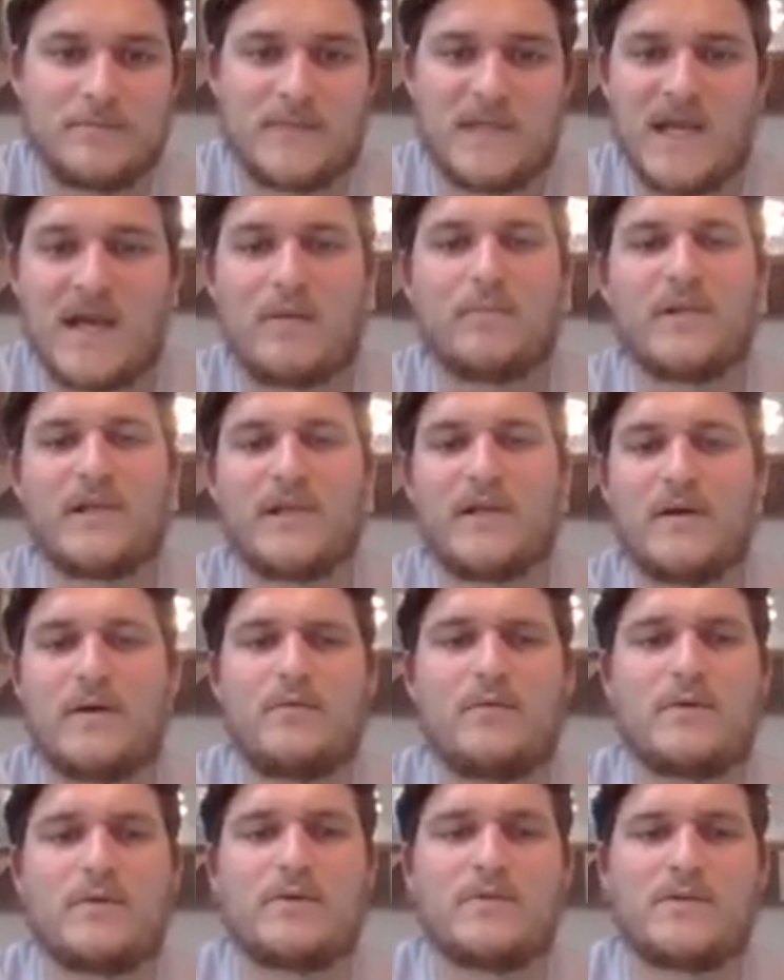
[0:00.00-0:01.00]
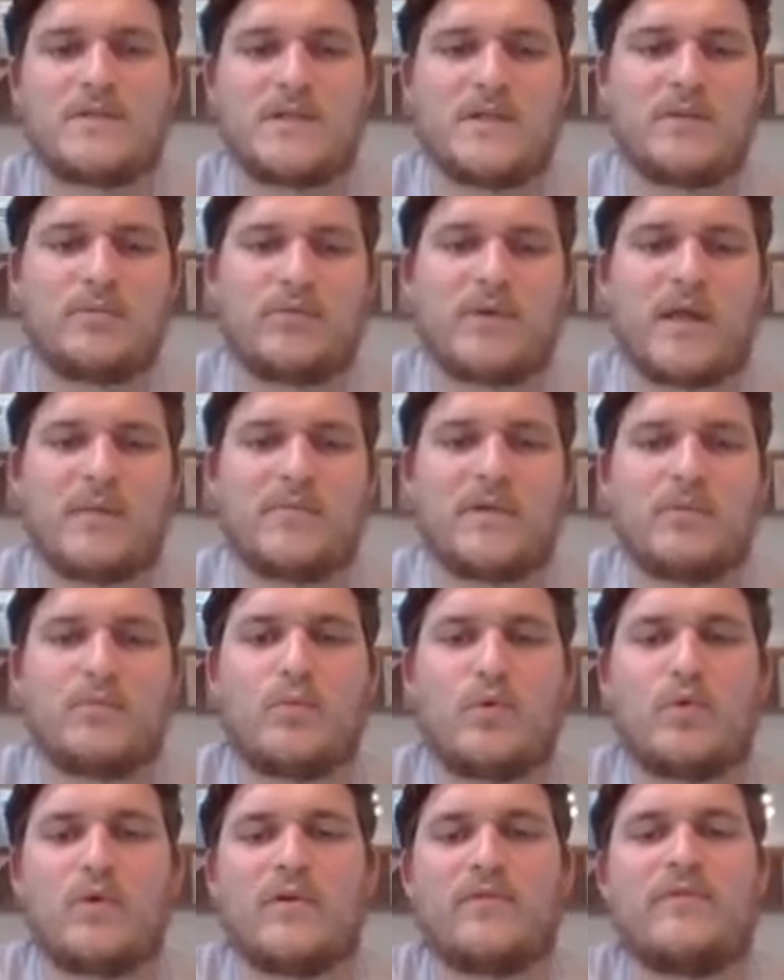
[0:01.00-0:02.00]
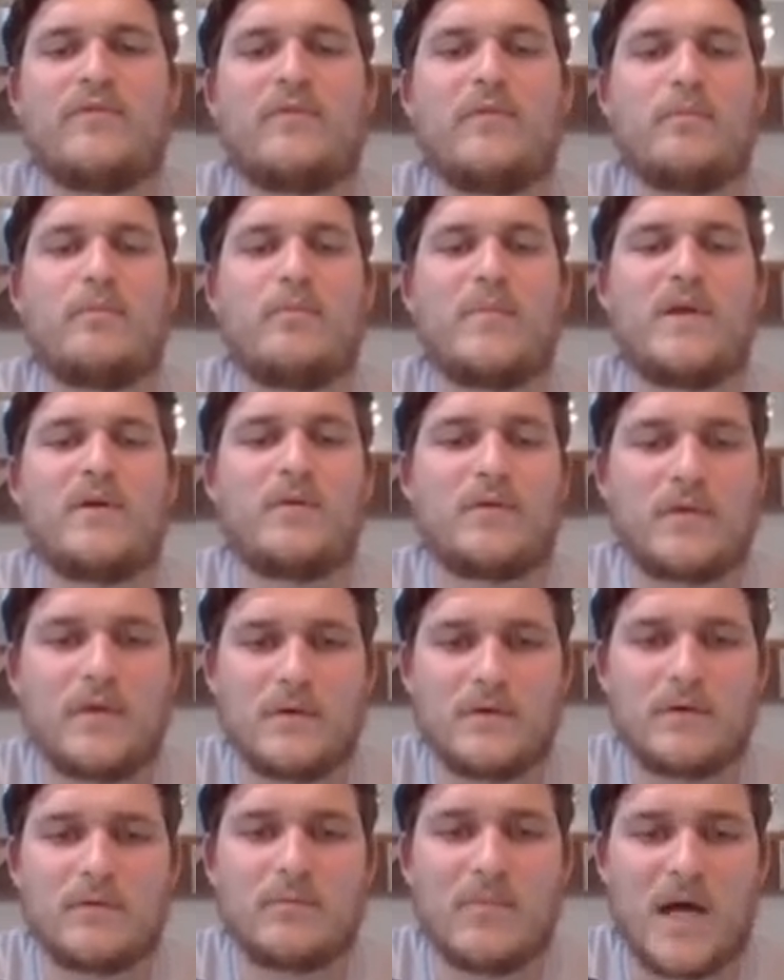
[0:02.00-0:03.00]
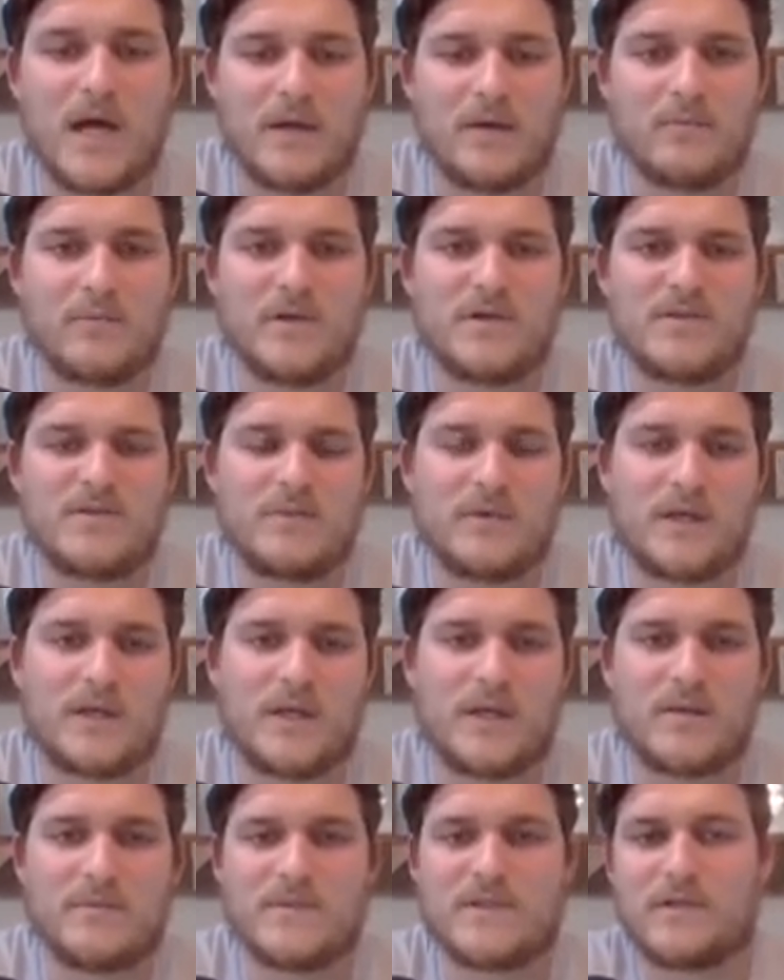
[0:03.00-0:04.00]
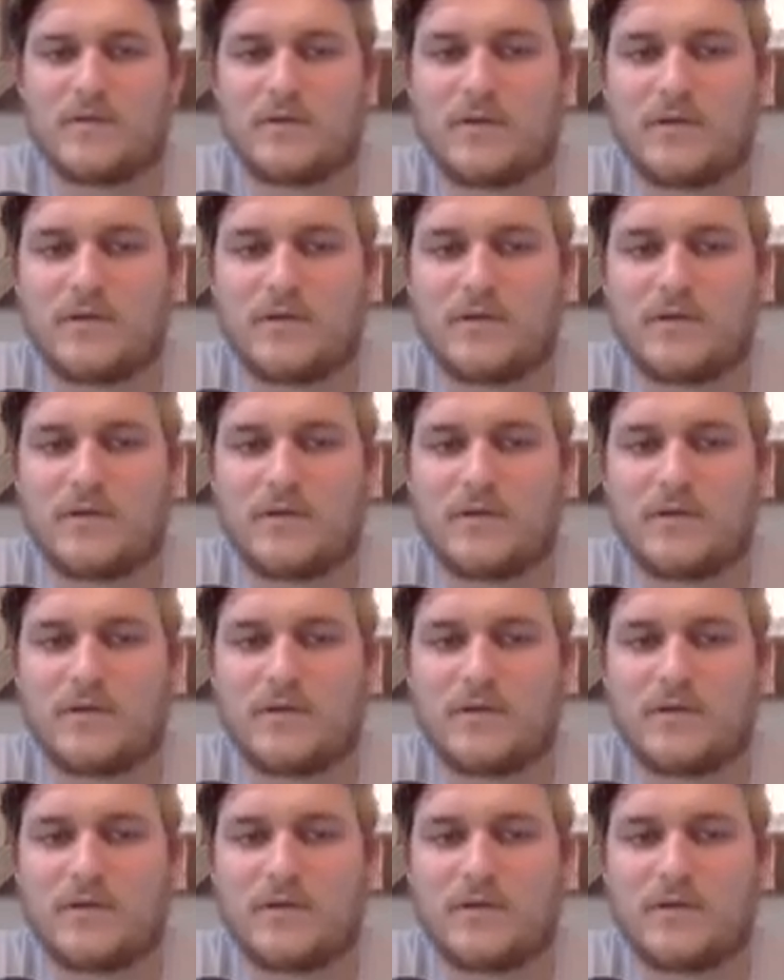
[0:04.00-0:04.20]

Down below, you see probably more familiar monomers when it comes to